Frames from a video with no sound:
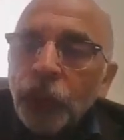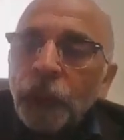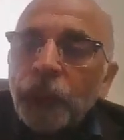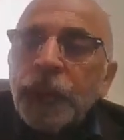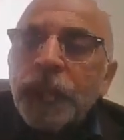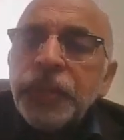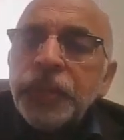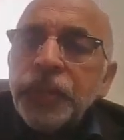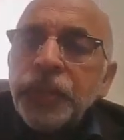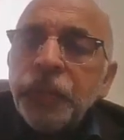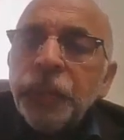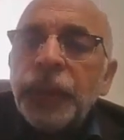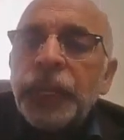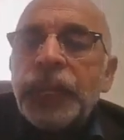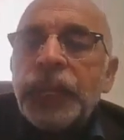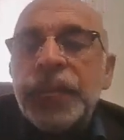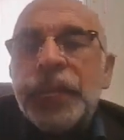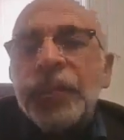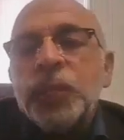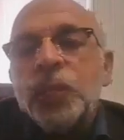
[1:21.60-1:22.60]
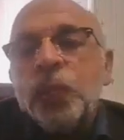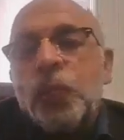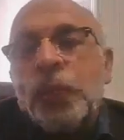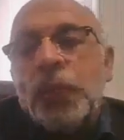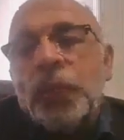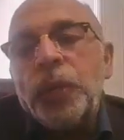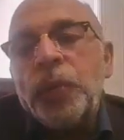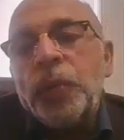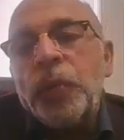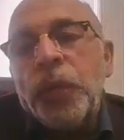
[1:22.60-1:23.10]
principle is
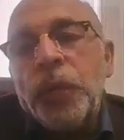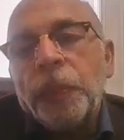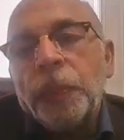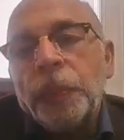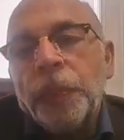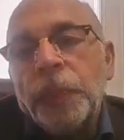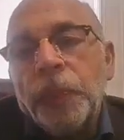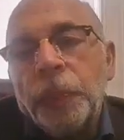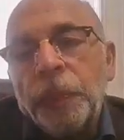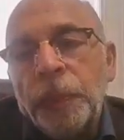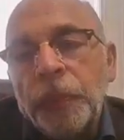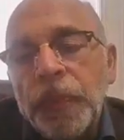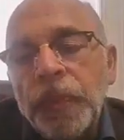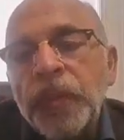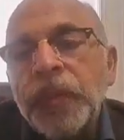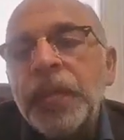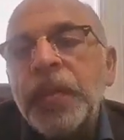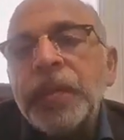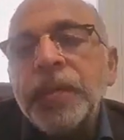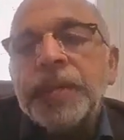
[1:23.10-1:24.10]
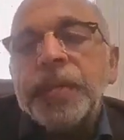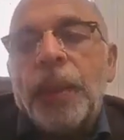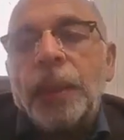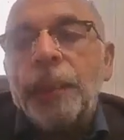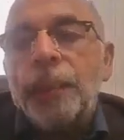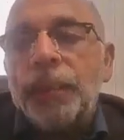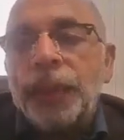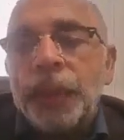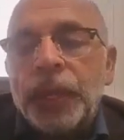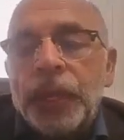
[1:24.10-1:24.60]
when you are preparing
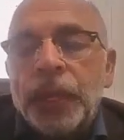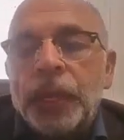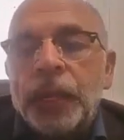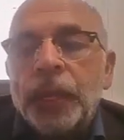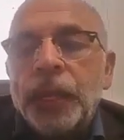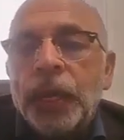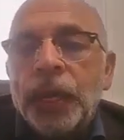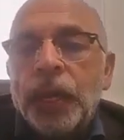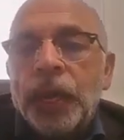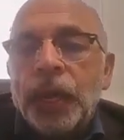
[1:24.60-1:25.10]
something,